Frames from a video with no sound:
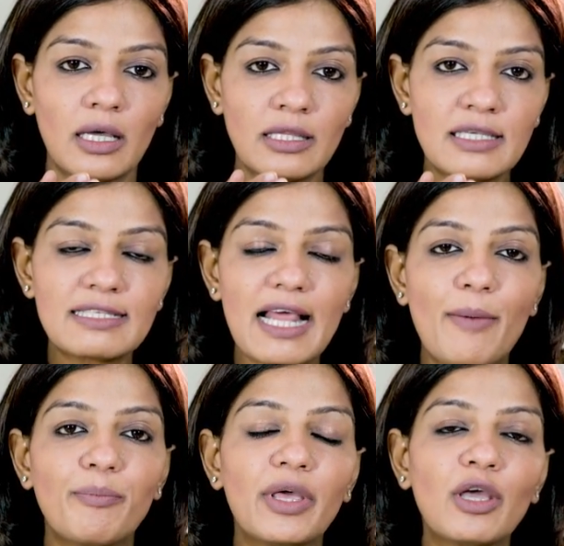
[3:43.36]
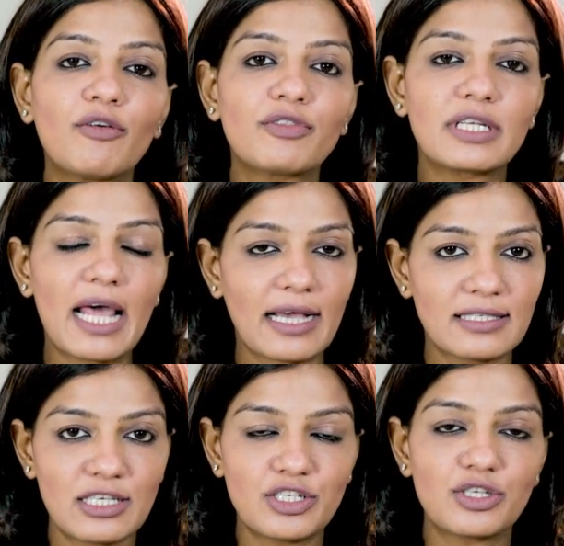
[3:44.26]
the stamping of the
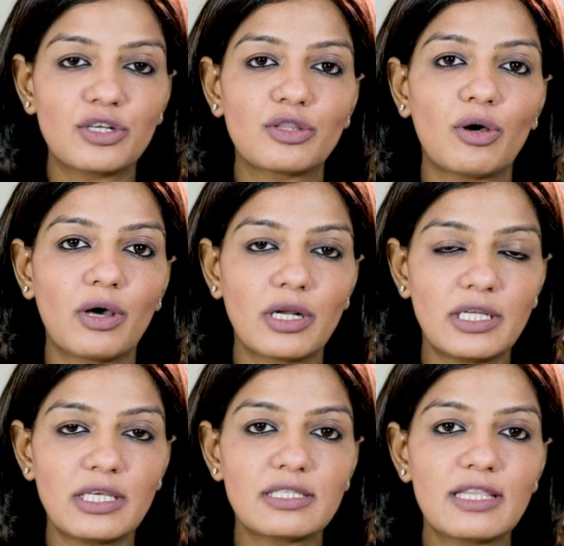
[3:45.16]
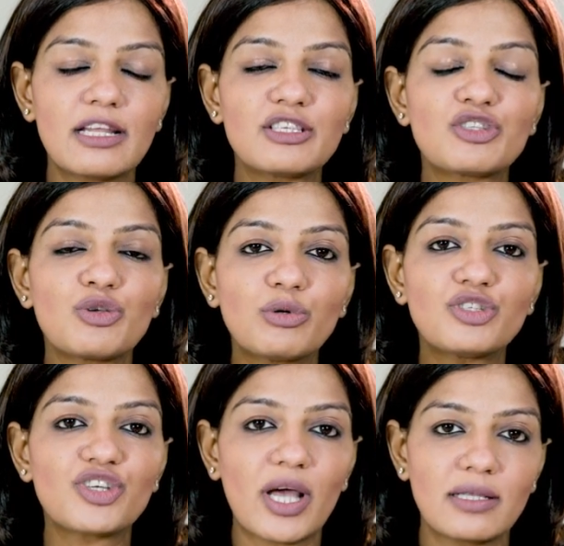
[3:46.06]
taxation authorities, there is no
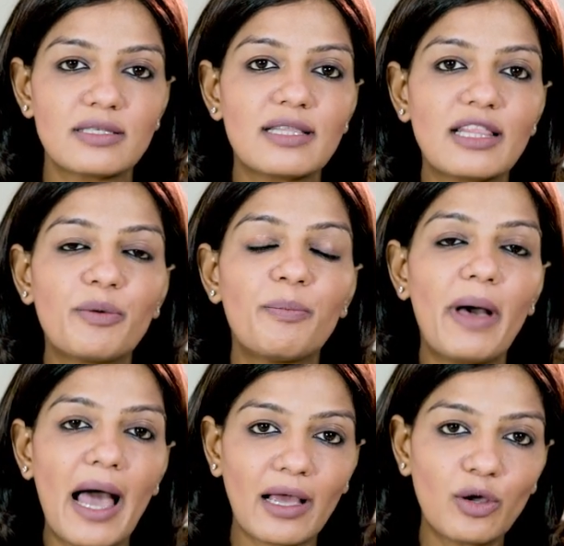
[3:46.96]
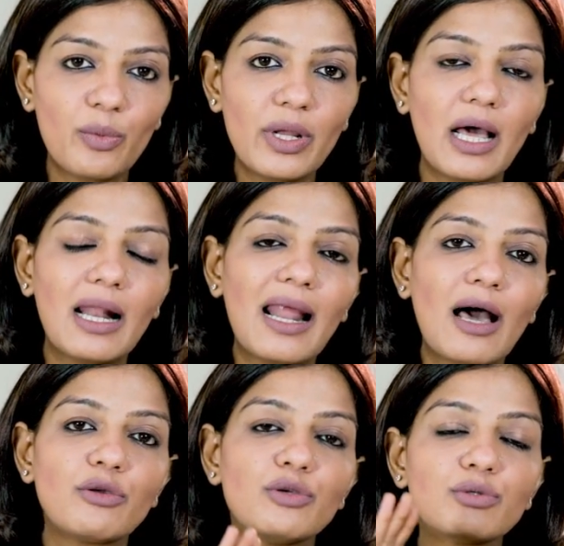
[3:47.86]
chance that the bank will
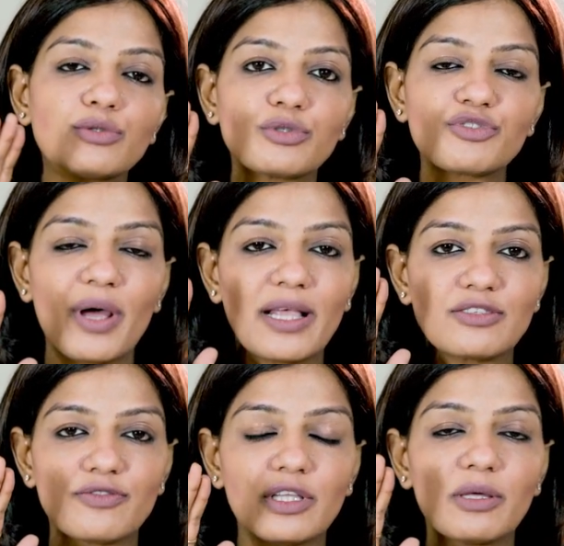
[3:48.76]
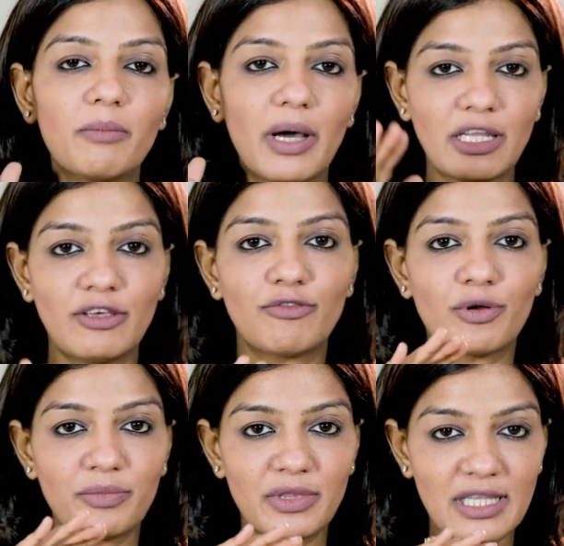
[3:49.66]
allow you to transfer the money
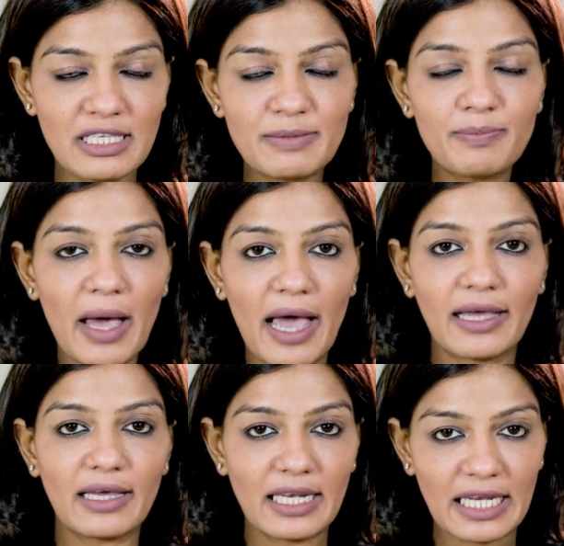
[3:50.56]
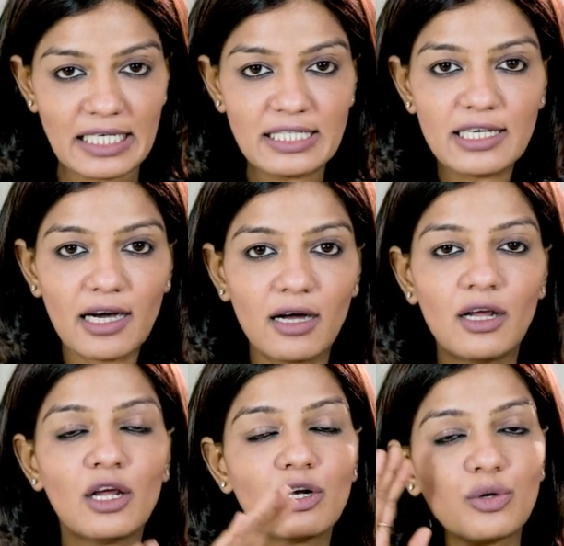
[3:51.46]
from this bank in India
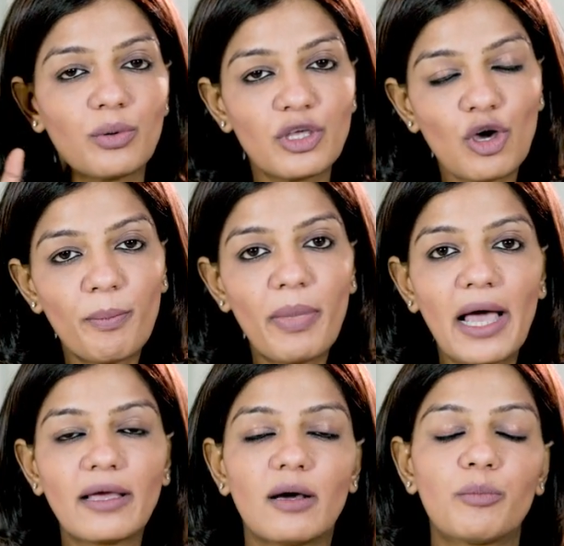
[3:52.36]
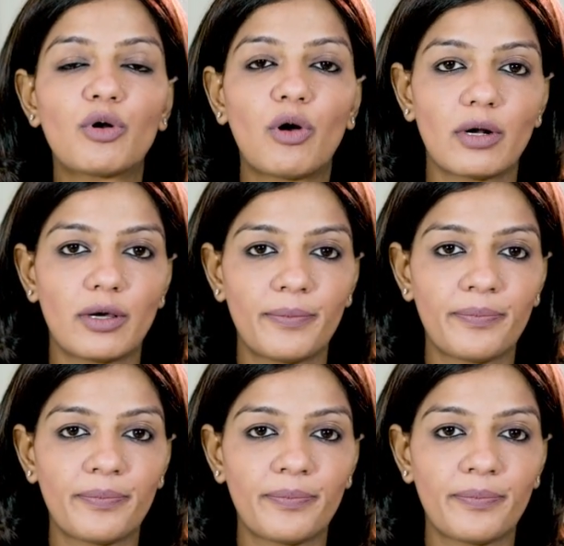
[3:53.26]
to your bank abroad.